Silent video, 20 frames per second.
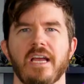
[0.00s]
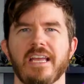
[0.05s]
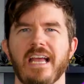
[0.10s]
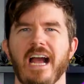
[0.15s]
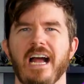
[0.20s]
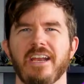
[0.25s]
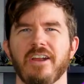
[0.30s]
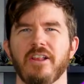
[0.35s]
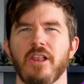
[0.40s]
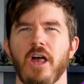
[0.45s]

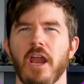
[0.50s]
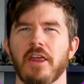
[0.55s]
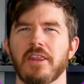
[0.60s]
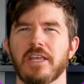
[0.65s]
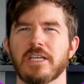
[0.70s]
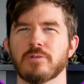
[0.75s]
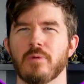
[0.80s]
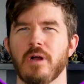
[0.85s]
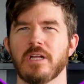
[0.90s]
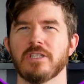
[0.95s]
Yeah, and a lot of
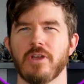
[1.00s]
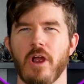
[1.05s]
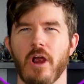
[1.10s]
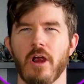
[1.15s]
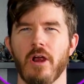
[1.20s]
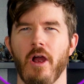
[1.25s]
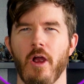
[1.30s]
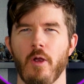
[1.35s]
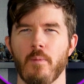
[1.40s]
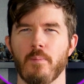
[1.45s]
these ones
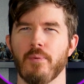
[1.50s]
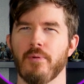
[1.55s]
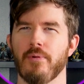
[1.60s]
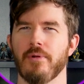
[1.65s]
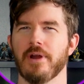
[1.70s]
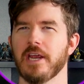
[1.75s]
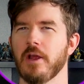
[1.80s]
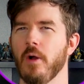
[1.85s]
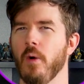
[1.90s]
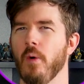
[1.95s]
are
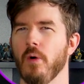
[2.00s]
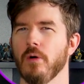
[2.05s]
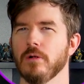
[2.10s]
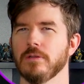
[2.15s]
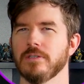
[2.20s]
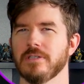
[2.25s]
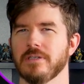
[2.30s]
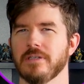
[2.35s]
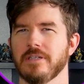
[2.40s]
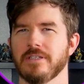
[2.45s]
pretty
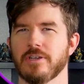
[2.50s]
old